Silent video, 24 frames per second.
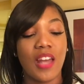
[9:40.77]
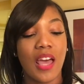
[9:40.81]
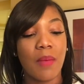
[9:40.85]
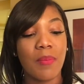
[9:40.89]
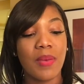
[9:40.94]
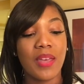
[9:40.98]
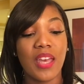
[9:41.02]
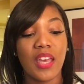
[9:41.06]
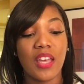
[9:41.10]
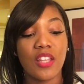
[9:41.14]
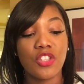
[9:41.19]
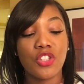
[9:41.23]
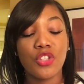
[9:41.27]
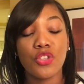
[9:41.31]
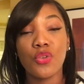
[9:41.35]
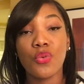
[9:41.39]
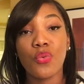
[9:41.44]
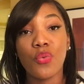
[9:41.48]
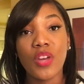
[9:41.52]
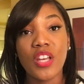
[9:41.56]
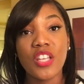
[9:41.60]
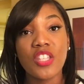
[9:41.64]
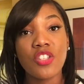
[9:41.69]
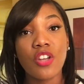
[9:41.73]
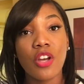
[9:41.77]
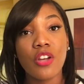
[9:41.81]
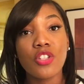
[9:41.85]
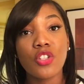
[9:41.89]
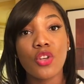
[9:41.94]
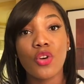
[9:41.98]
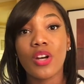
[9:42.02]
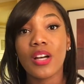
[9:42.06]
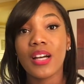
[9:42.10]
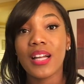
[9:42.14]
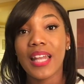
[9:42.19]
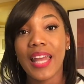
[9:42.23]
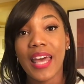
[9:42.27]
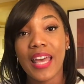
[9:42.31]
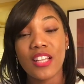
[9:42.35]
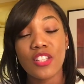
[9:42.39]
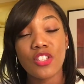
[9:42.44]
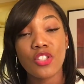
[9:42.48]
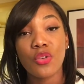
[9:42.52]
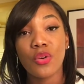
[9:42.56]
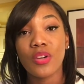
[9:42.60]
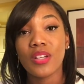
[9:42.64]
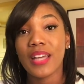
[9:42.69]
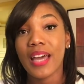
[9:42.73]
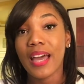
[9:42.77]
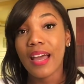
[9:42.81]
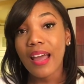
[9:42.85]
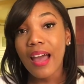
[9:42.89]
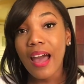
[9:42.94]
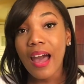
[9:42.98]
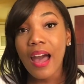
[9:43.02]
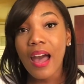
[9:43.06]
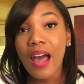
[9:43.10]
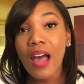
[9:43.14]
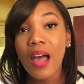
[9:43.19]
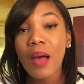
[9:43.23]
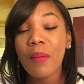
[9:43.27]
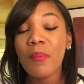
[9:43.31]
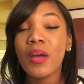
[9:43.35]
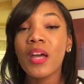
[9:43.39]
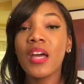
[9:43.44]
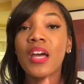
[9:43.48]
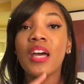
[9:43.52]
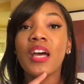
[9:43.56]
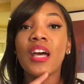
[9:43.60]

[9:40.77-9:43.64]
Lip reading: I began to do research on Glassdoor.com